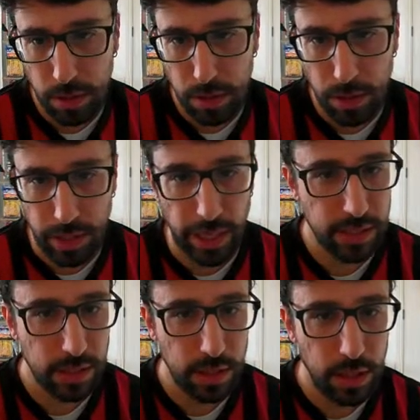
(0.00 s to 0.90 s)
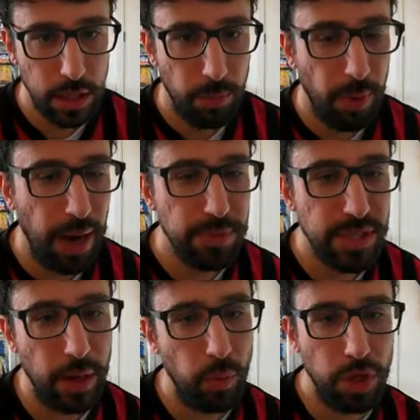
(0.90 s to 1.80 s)
Yes, but I'm
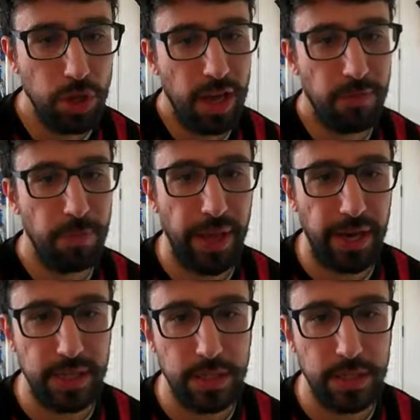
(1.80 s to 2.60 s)
saying we don't have players.